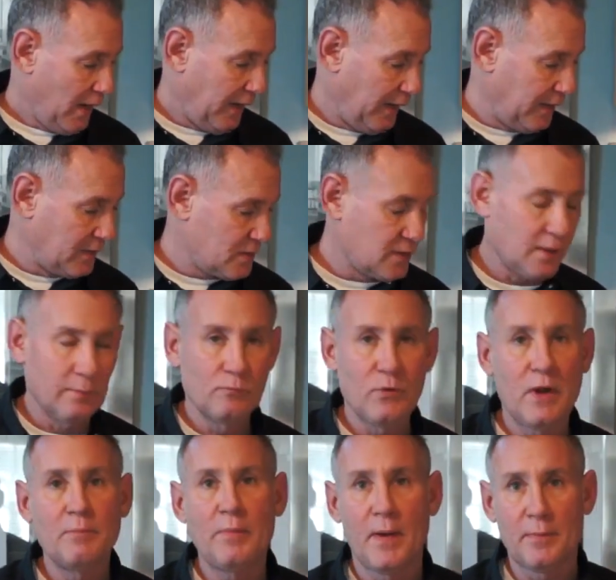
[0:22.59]
and some
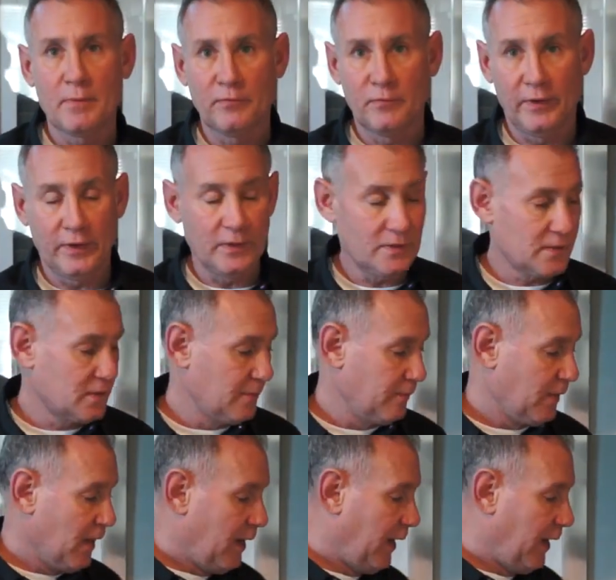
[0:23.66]
red pepper flakes.